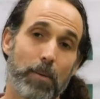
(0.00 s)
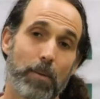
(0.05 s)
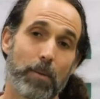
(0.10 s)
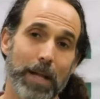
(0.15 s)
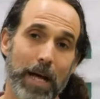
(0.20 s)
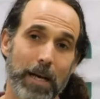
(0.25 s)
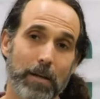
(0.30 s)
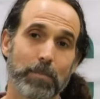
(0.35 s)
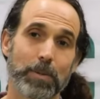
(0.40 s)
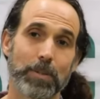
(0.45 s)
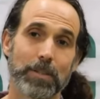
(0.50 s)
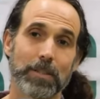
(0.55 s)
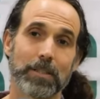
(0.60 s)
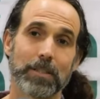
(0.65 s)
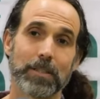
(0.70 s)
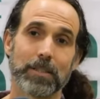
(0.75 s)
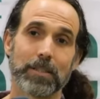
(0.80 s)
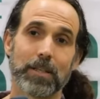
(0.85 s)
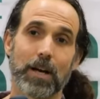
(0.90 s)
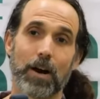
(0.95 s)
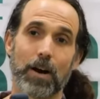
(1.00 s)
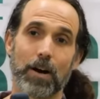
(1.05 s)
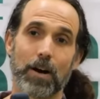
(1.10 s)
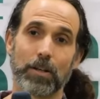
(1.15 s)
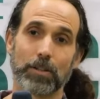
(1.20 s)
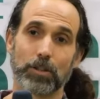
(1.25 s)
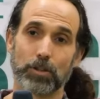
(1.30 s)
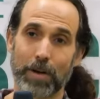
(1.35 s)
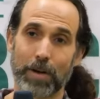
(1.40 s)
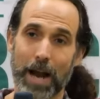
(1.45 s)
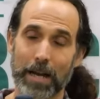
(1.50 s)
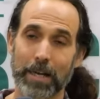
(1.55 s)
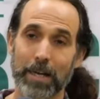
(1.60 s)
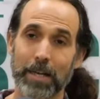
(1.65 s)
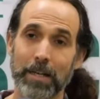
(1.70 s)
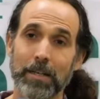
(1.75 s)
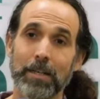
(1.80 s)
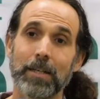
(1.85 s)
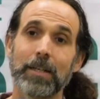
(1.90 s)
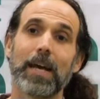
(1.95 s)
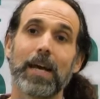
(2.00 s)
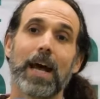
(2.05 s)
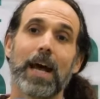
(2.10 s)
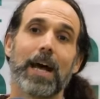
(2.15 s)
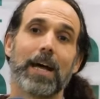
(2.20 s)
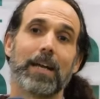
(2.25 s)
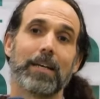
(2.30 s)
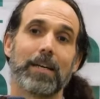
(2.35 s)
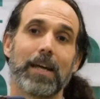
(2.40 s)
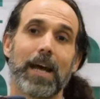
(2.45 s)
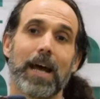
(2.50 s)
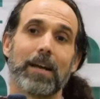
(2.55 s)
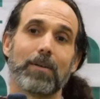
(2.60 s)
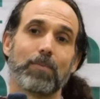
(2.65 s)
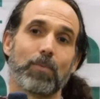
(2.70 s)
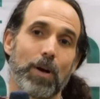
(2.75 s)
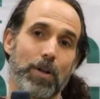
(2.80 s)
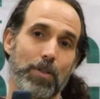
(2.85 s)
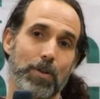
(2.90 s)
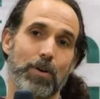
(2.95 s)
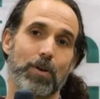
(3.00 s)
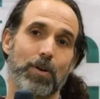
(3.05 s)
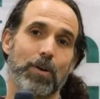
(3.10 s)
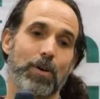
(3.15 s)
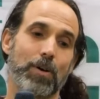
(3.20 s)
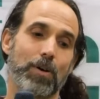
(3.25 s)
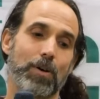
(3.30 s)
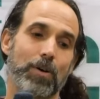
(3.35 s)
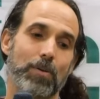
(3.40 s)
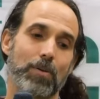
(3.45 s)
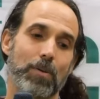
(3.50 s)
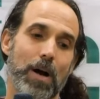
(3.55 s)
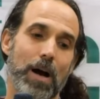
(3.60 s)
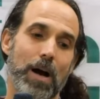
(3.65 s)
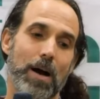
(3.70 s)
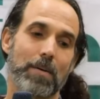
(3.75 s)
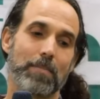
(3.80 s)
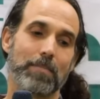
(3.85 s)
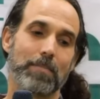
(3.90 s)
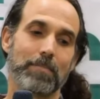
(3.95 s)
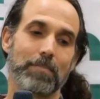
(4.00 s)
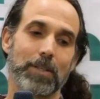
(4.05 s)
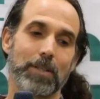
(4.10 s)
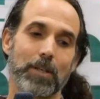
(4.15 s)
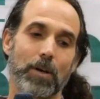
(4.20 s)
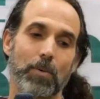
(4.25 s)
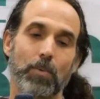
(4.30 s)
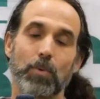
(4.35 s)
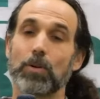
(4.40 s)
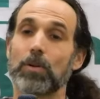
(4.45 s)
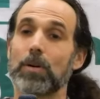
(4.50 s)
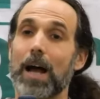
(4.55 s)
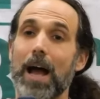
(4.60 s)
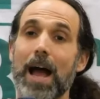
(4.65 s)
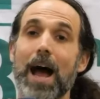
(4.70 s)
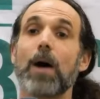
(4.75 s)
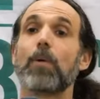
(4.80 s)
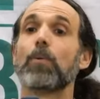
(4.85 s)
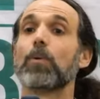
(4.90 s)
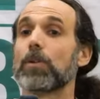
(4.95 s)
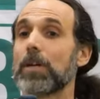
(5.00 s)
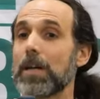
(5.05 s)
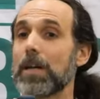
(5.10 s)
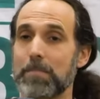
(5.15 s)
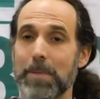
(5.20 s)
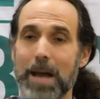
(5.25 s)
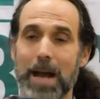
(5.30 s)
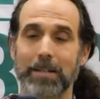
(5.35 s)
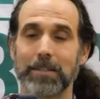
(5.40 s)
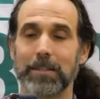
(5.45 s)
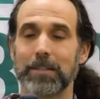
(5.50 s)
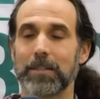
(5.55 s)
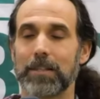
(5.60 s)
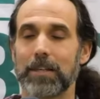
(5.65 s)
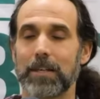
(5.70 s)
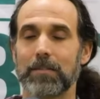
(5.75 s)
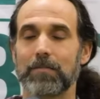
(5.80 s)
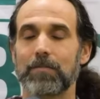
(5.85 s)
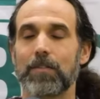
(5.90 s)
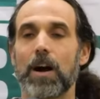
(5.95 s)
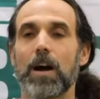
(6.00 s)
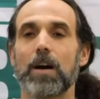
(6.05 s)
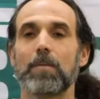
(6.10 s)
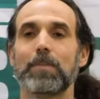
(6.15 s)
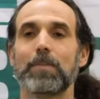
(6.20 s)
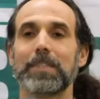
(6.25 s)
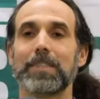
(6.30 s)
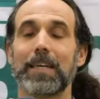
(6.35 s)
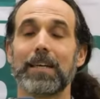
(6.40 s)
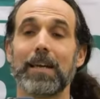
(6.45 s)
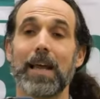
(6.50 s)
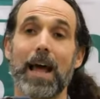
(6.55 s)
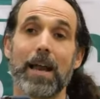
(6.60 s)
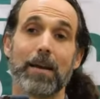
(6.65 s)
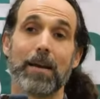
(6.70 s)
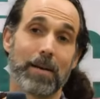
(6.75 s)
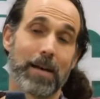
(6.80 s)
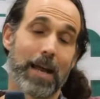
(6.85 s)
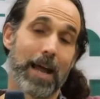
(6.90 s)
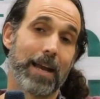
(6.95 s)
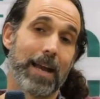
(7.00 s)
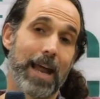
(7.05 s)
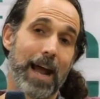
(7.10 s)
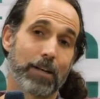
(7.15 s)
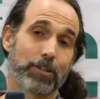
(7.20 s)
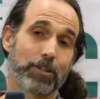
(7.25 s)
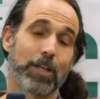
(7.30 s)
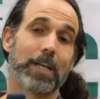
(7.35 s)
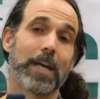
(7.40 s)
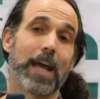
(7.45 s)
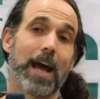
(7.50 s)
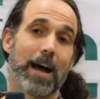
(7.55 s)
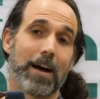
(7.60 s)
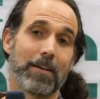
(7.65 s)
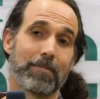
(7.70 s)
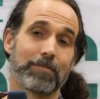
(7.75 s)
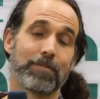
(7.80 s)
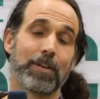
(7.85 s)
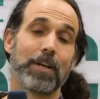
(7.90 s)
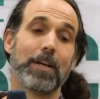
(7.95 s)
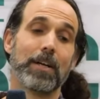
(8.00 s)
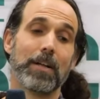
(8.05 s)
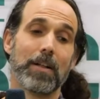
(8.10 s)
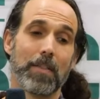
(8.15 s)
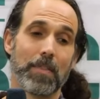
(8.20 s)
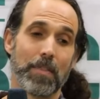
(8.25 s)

how platypuses are tracking and whether we're impacting the environment and actually have